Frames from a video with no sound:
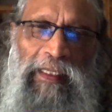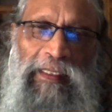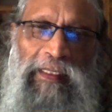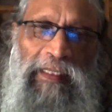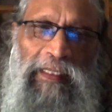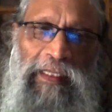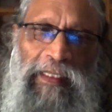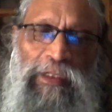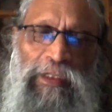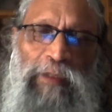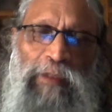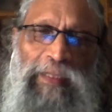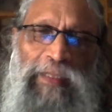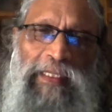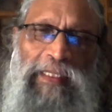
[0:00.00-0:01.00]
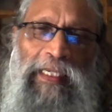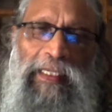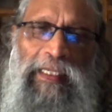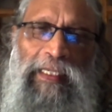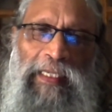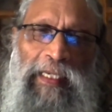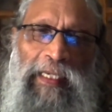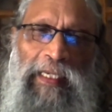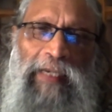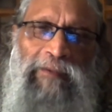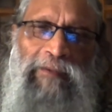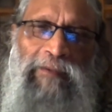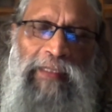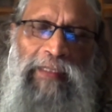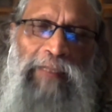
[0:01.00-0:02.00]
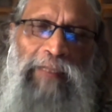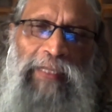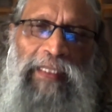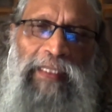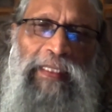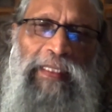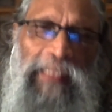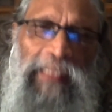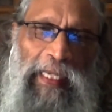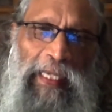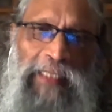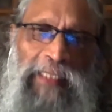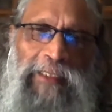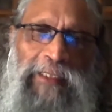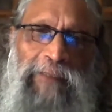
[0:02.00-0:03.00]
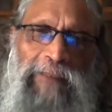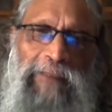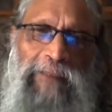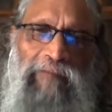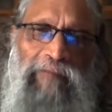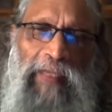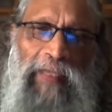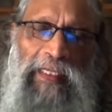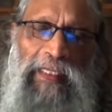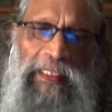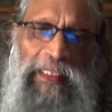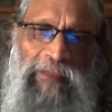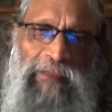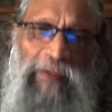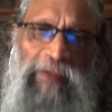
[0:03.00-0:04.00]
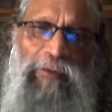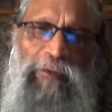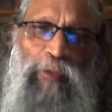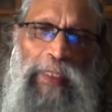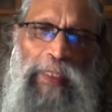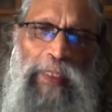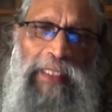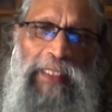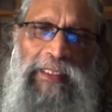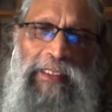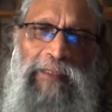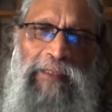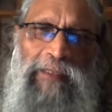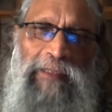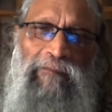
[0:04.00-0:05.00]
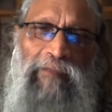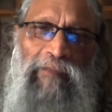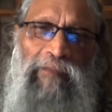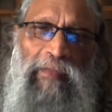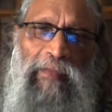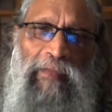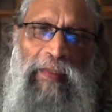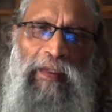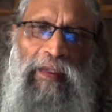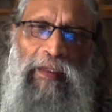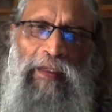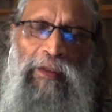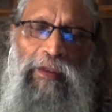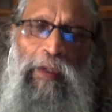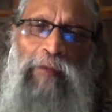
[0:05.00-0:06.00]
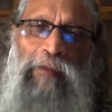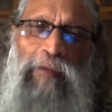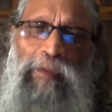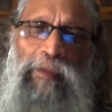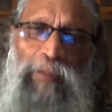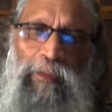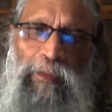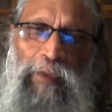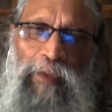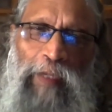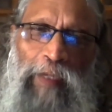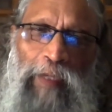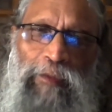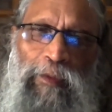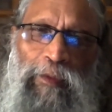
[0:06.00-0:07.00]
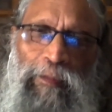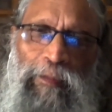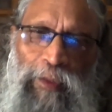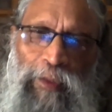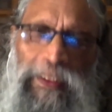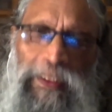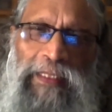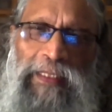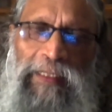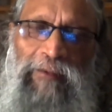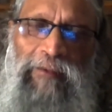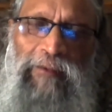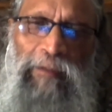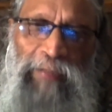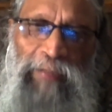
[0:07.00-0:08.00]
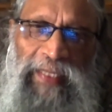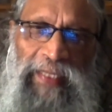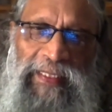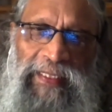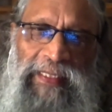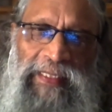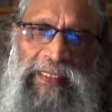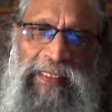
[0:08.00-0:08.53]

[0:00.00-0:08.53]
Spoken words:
needs to be taken care of in the beginning days, at least for a few weeks. You have to protect it from pests.